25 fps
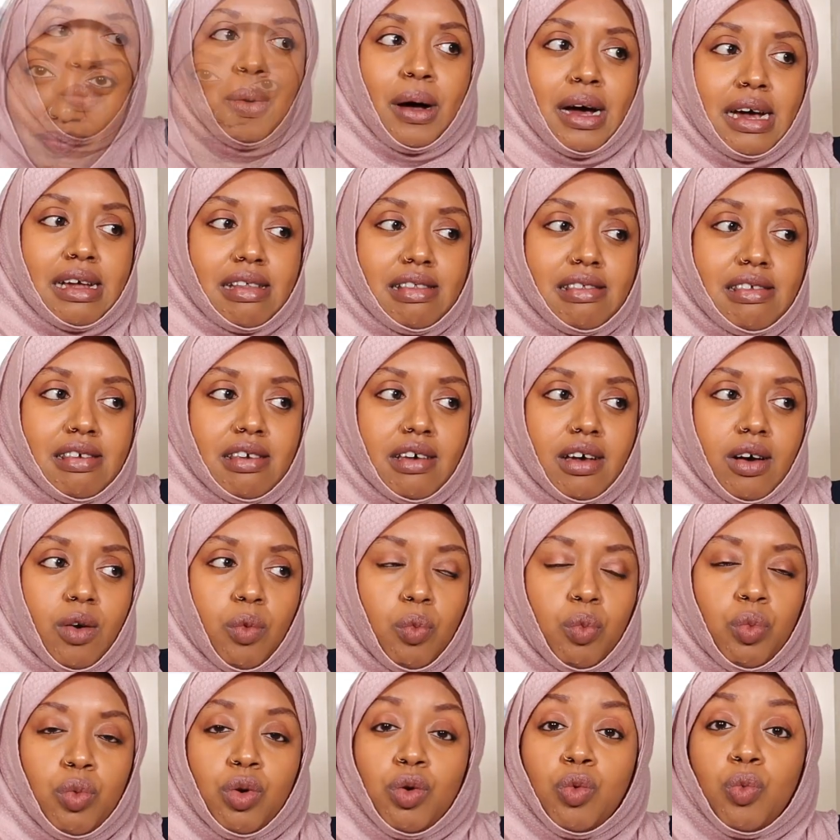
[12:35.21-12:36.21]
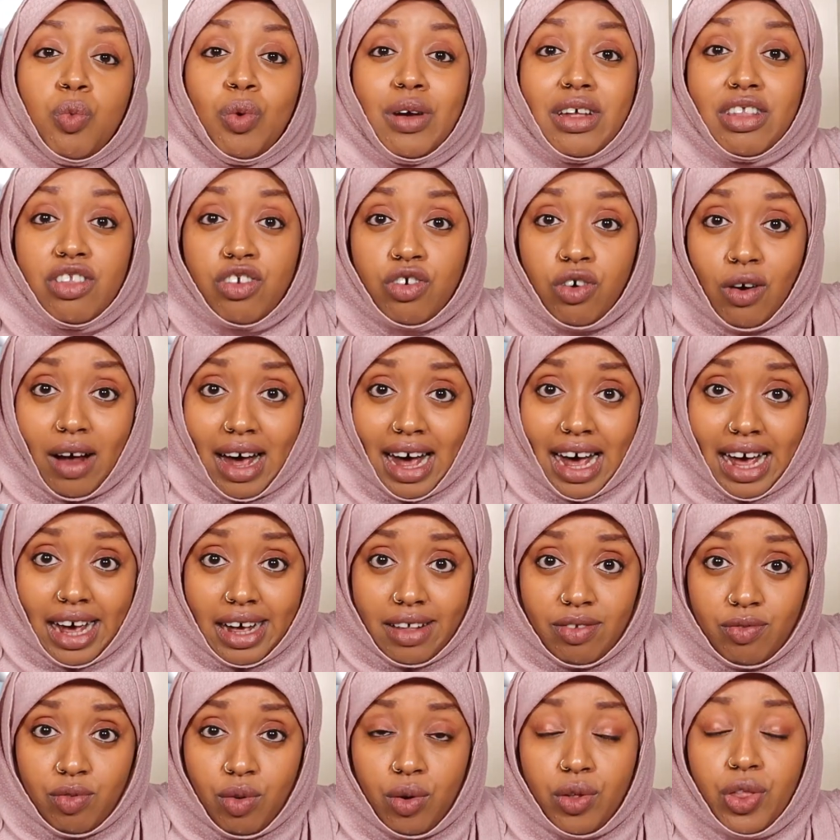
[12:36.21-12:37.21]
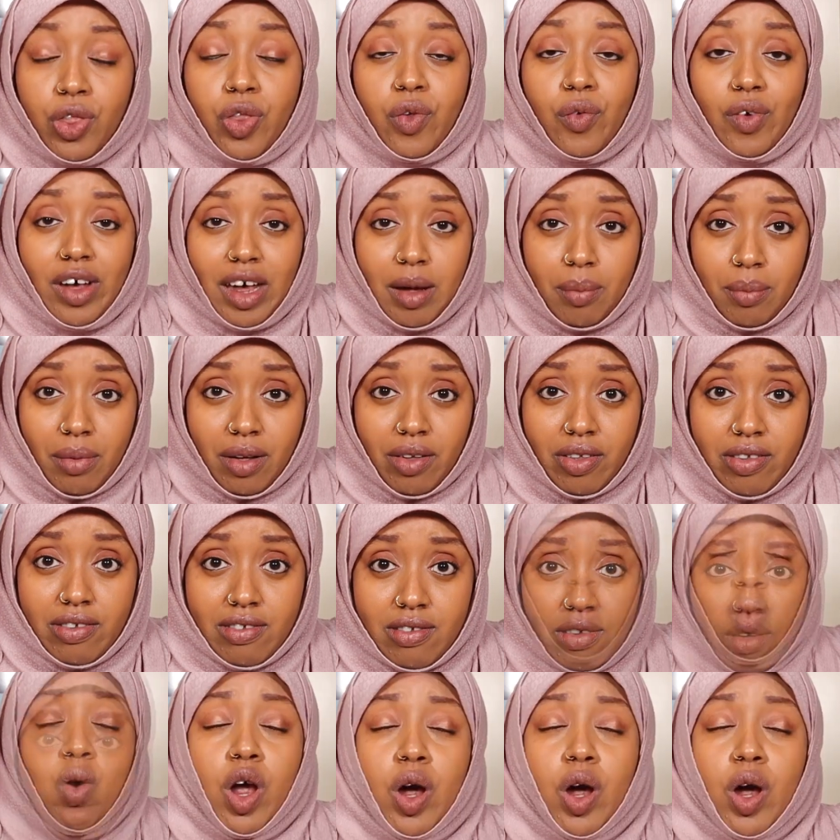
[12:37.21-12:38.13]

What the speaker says: But when we tracked for 3 months,